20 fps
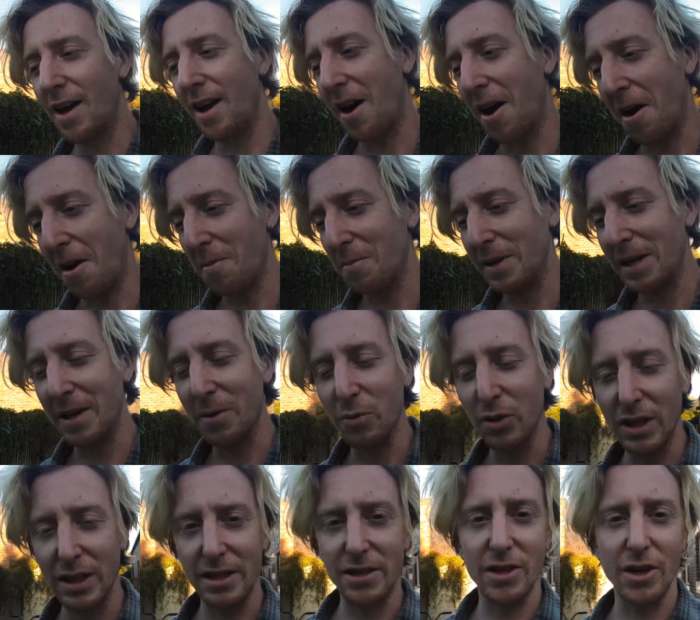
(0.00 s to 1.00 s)
and I'm
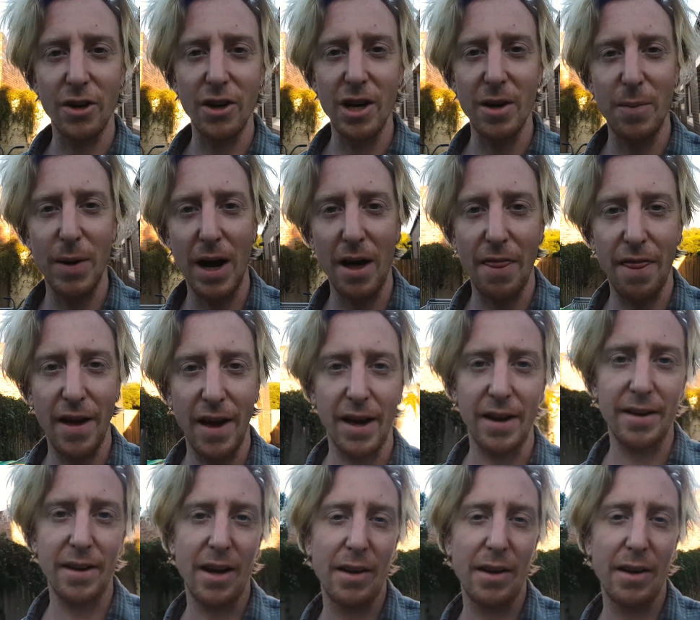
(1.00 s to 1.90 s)
really sorry about that.